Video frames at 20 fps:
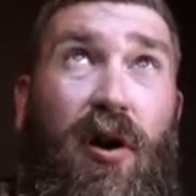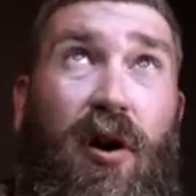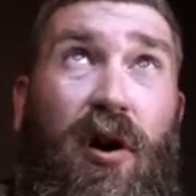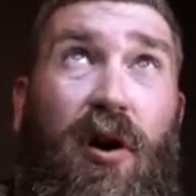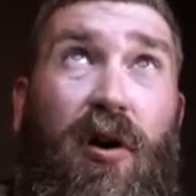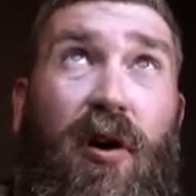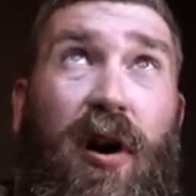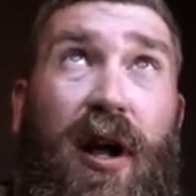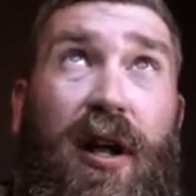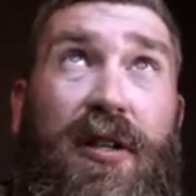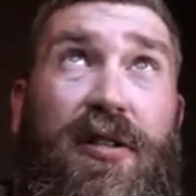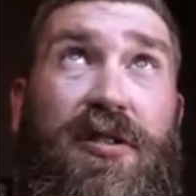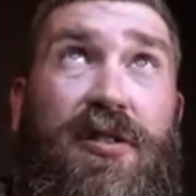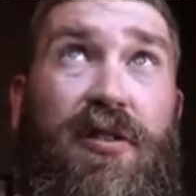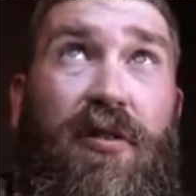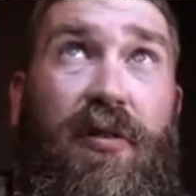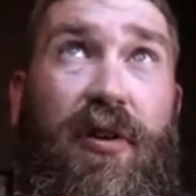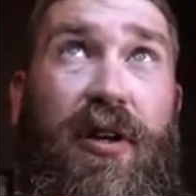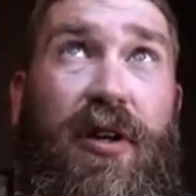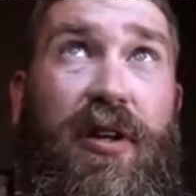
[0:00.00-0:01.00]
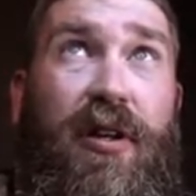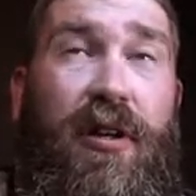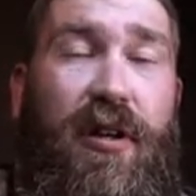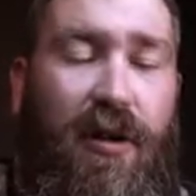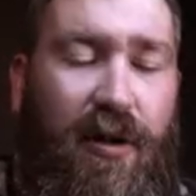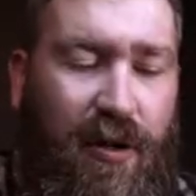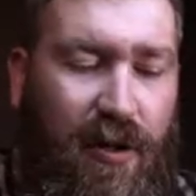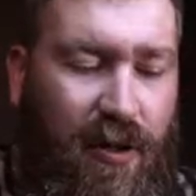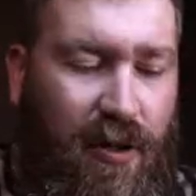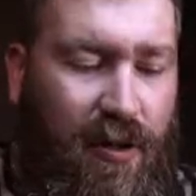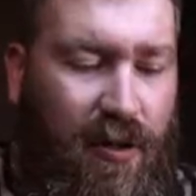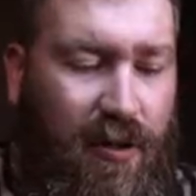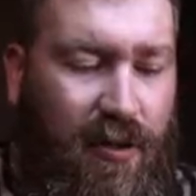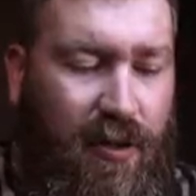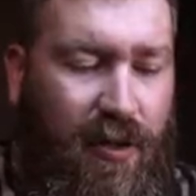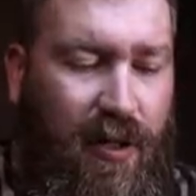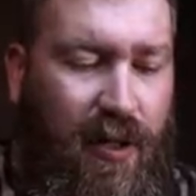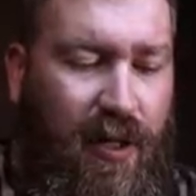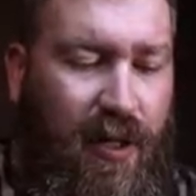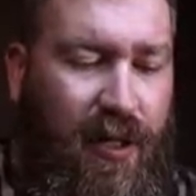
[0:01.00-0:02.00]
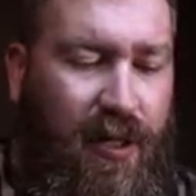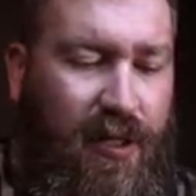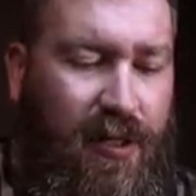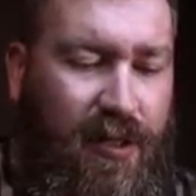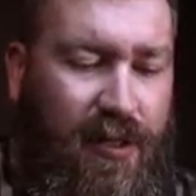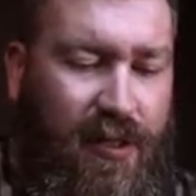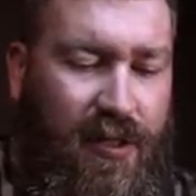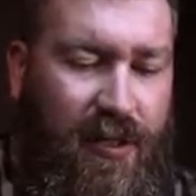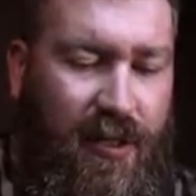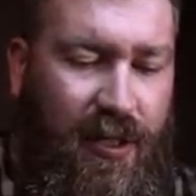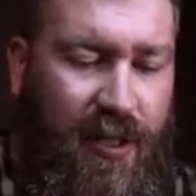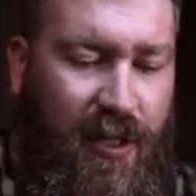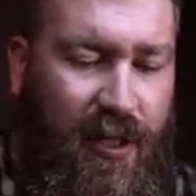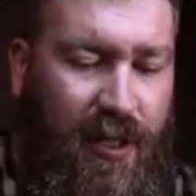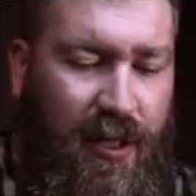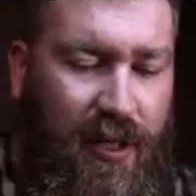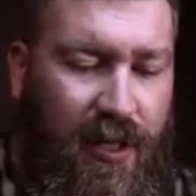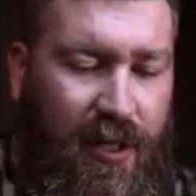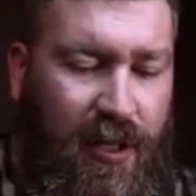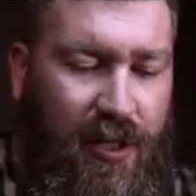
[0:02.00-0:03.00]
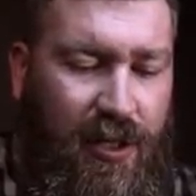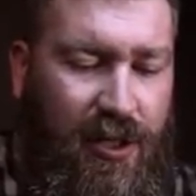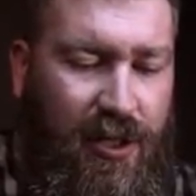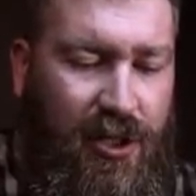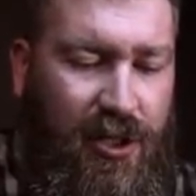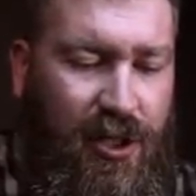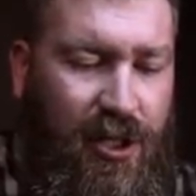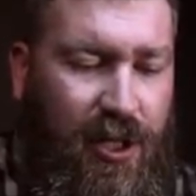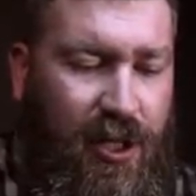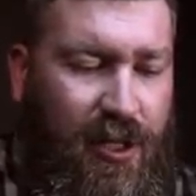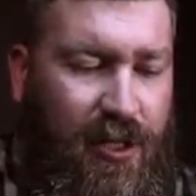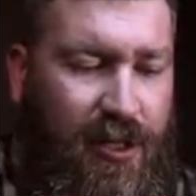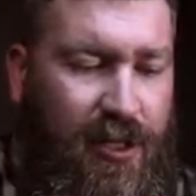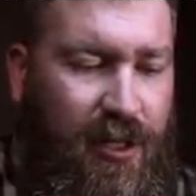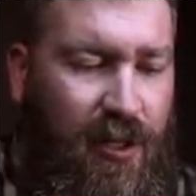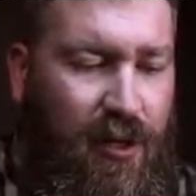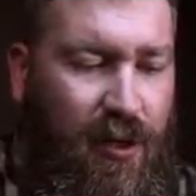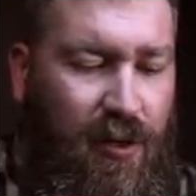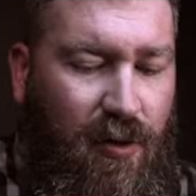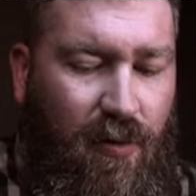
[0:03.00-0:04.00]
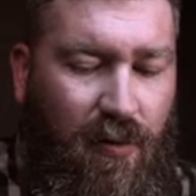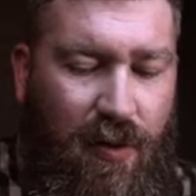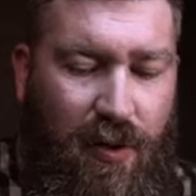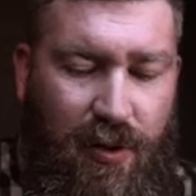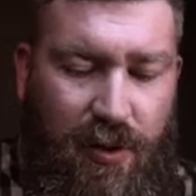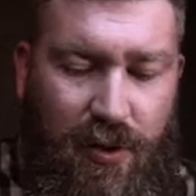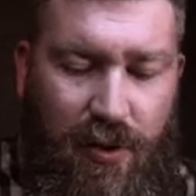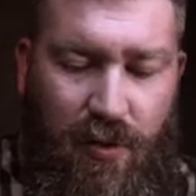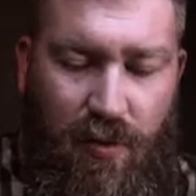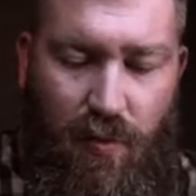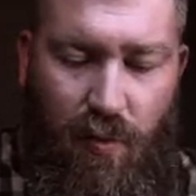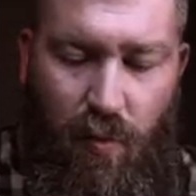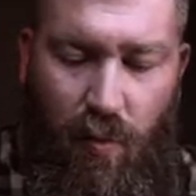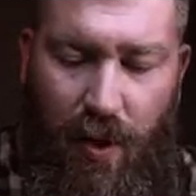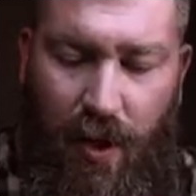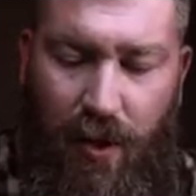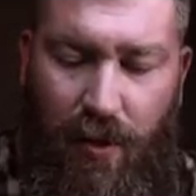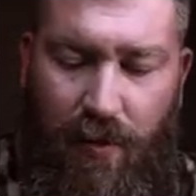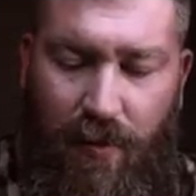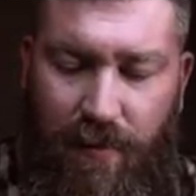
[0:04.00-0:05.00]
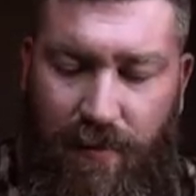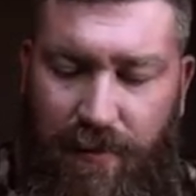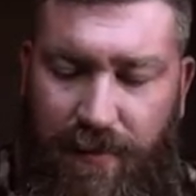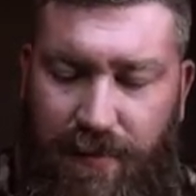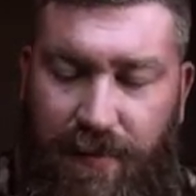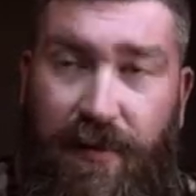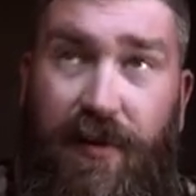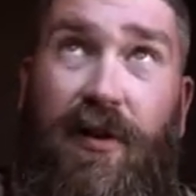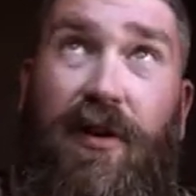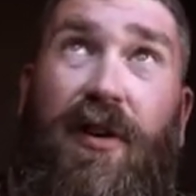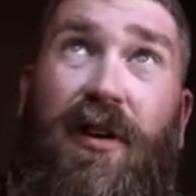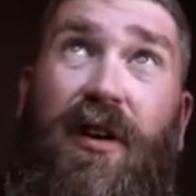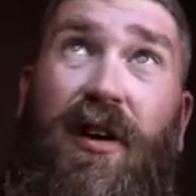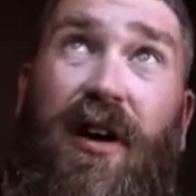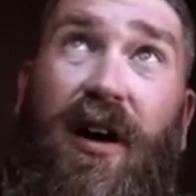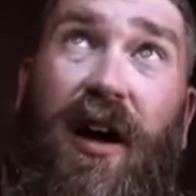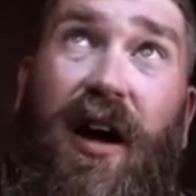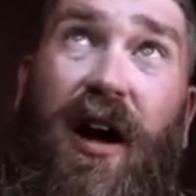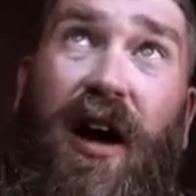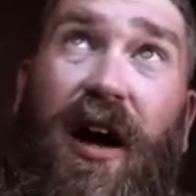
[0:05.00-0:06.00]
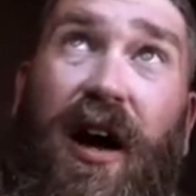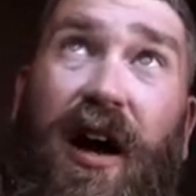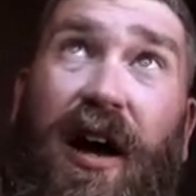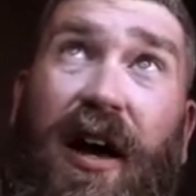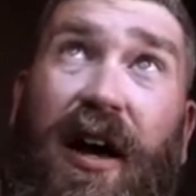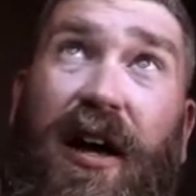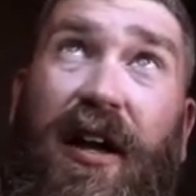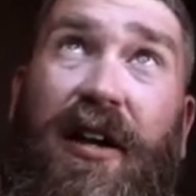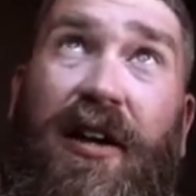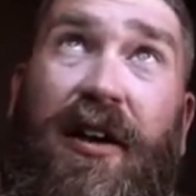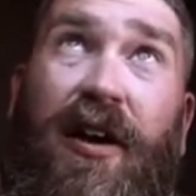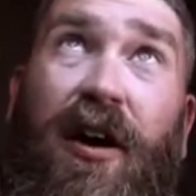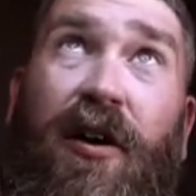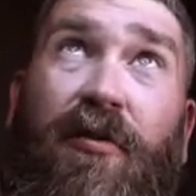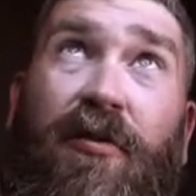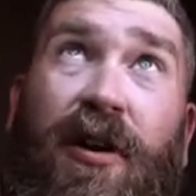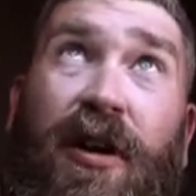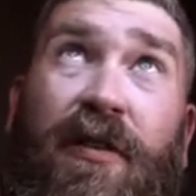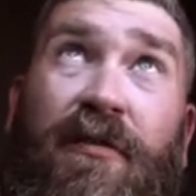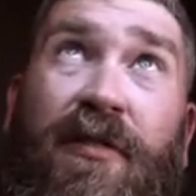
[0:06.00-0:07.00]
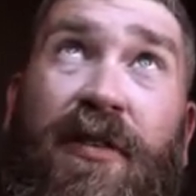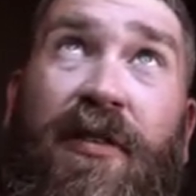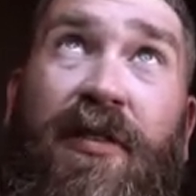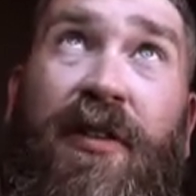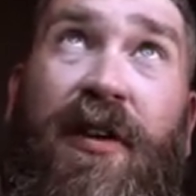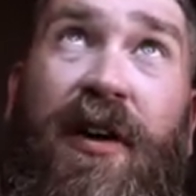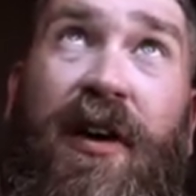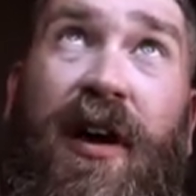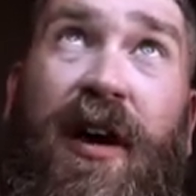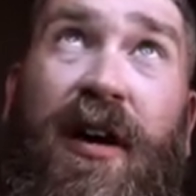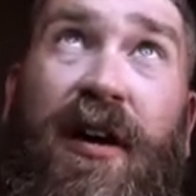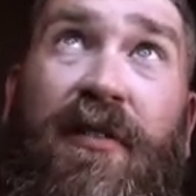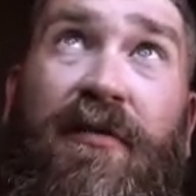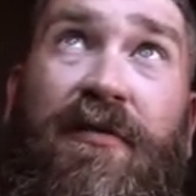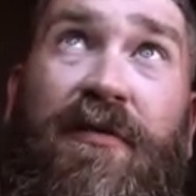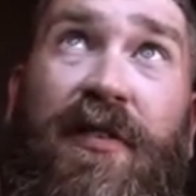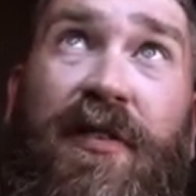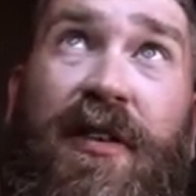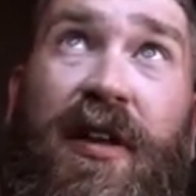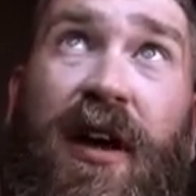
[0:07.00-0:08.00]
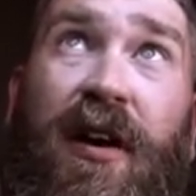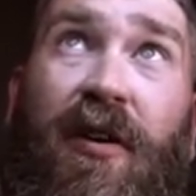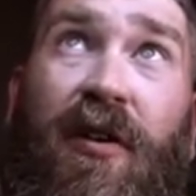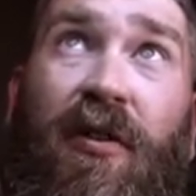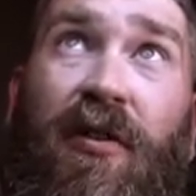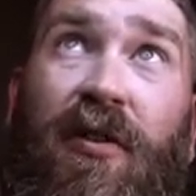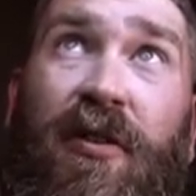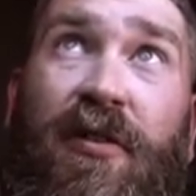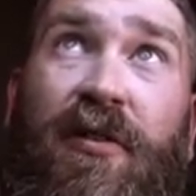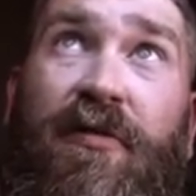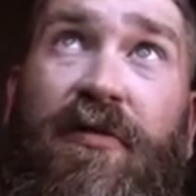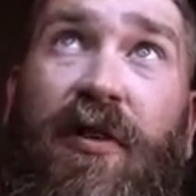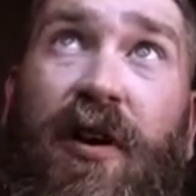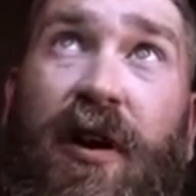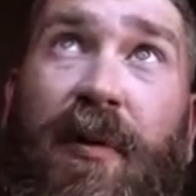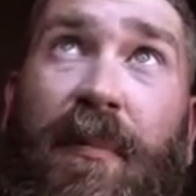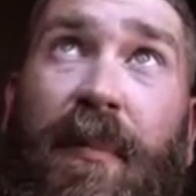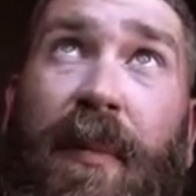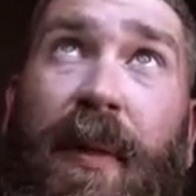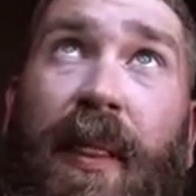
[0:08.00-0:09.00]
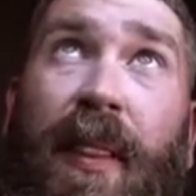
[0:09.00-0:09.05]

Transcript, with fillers: Alright, so here is the GSO 12. I don't even think I can fit that all in the frame.